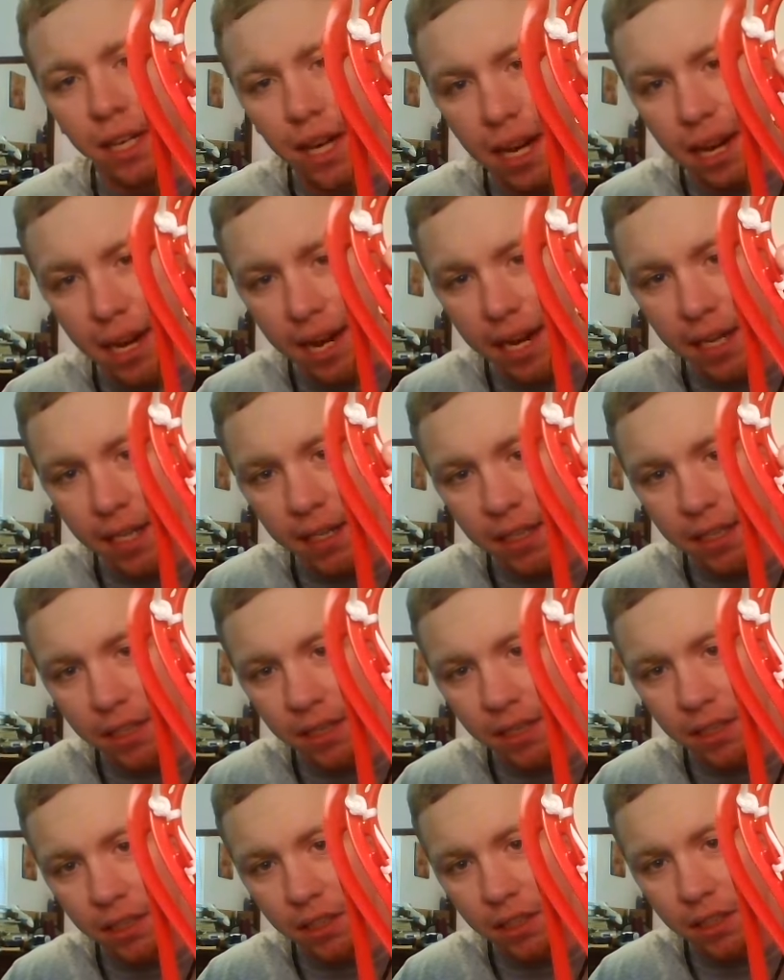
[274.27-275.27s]
I
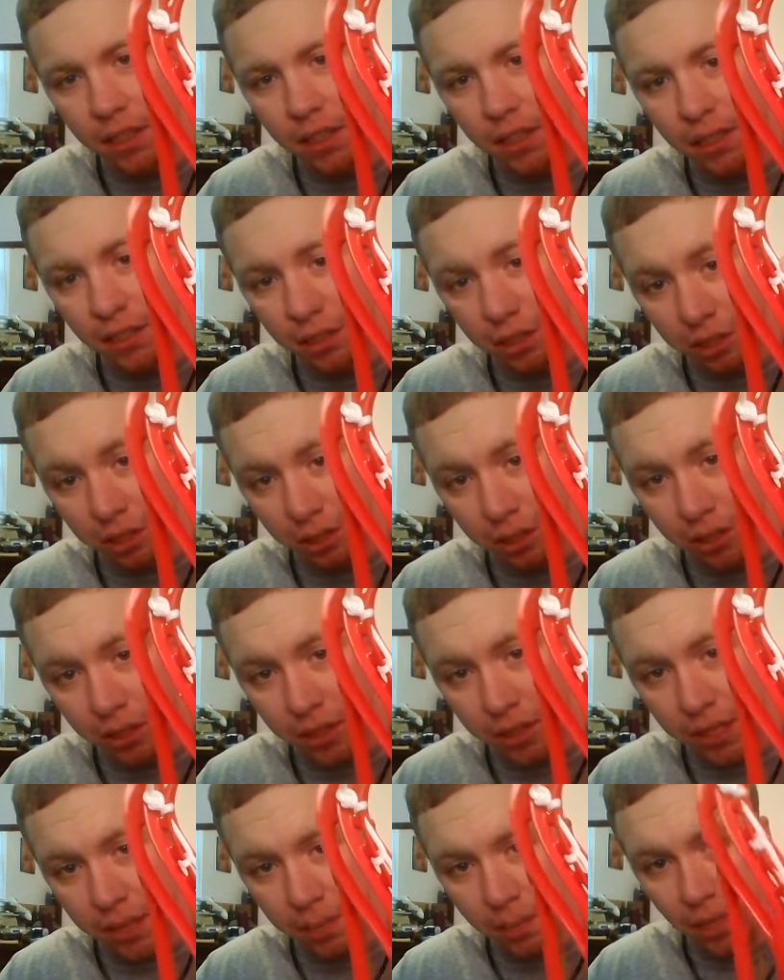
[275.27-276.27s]
just
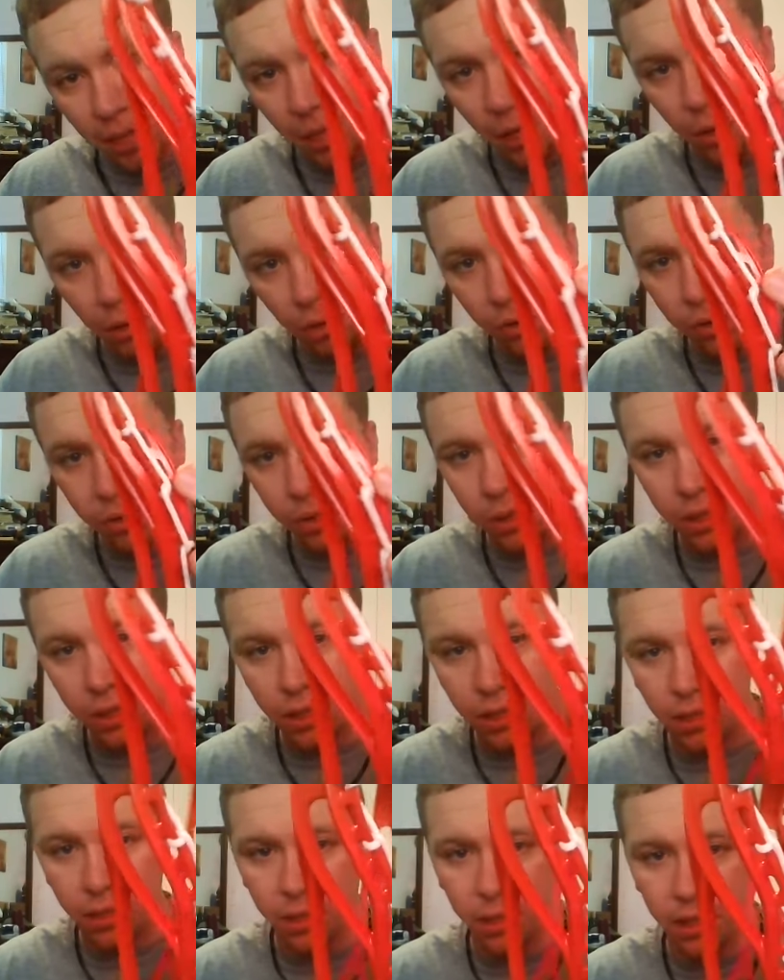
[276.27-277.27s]
skipped holes,
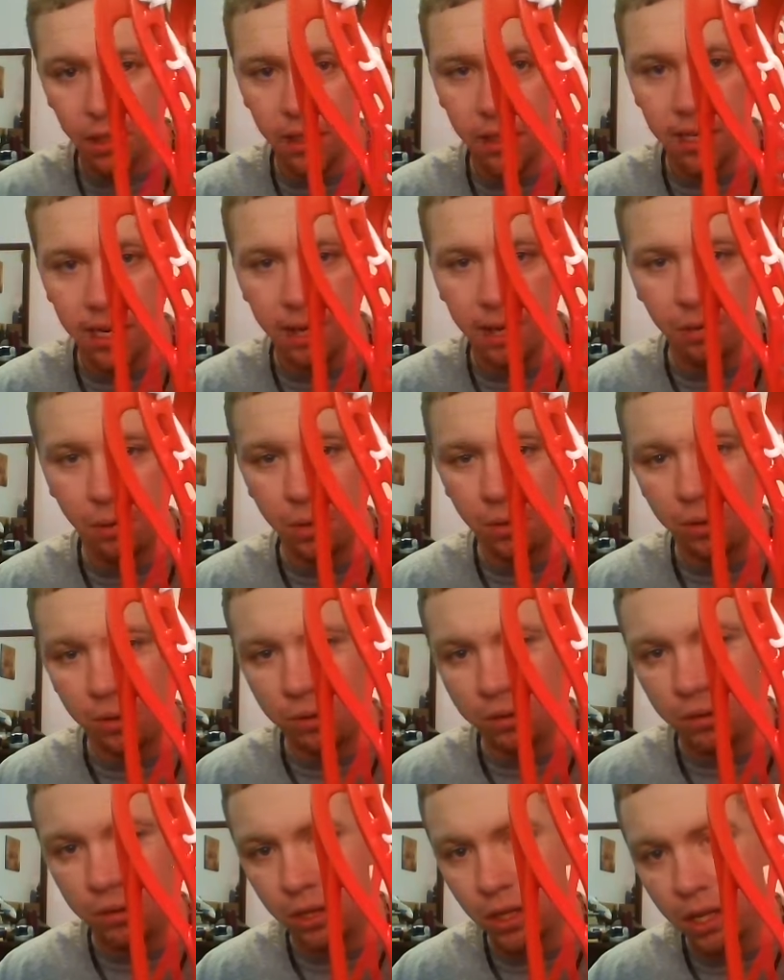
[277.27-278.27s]
these sidewall
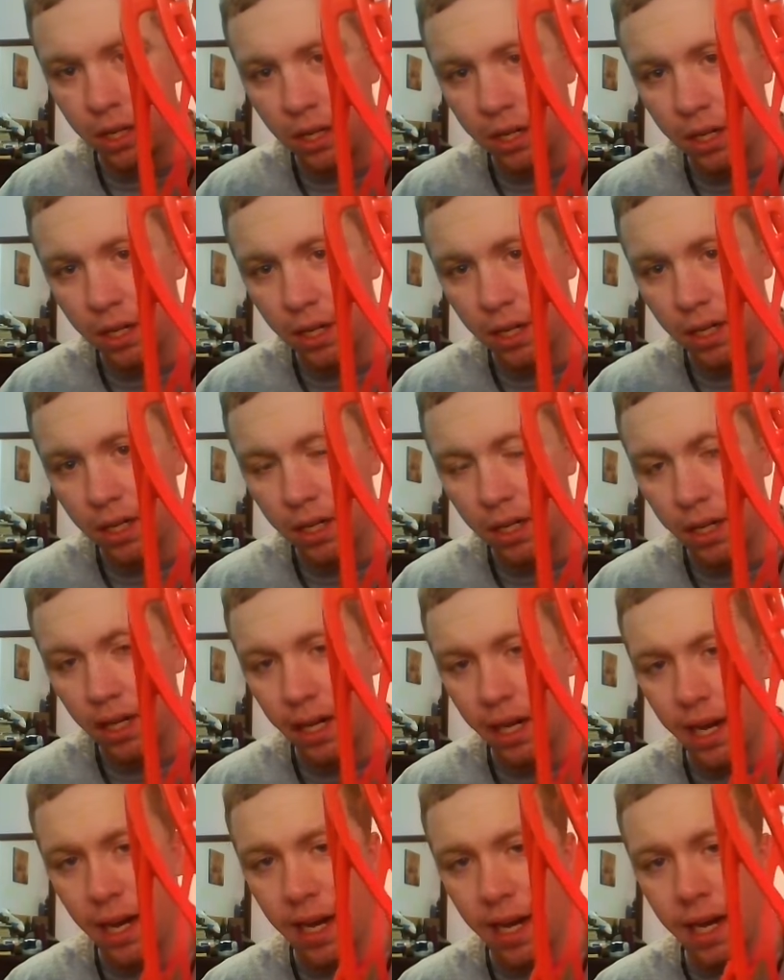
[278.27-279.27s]
holes,
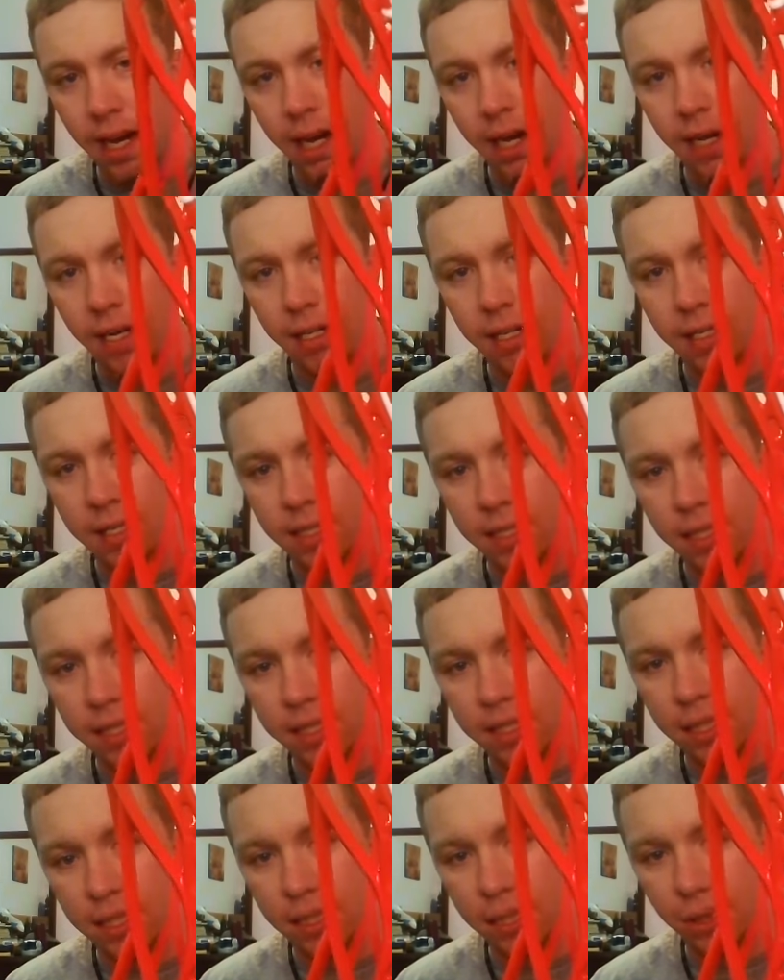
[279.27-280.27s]
and did
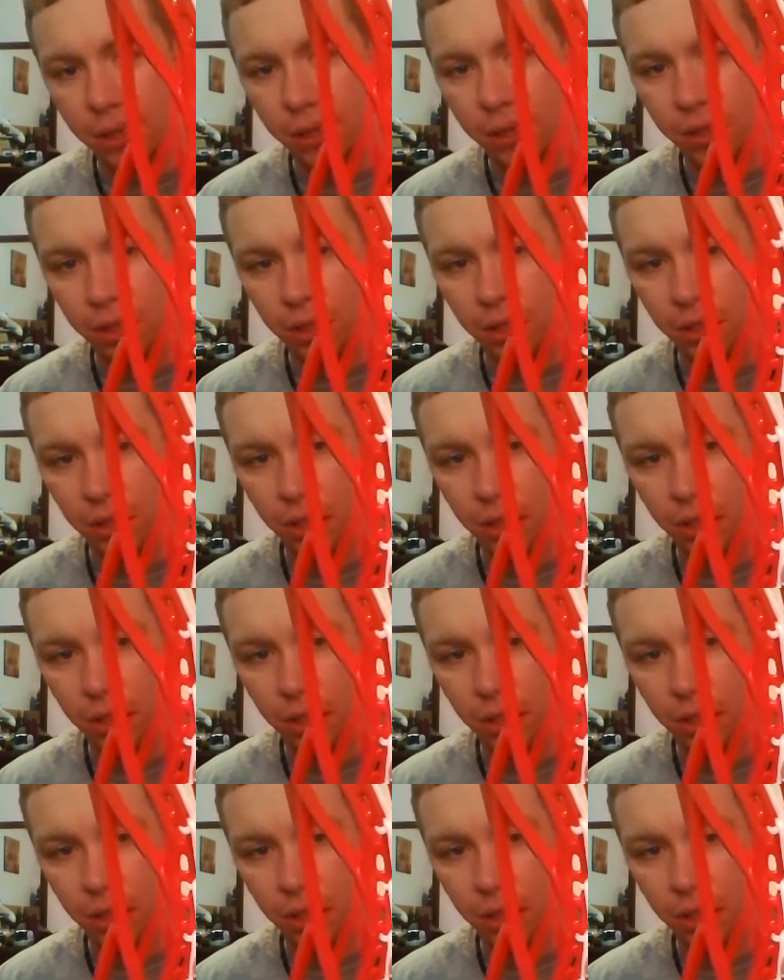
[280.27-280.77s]
singles,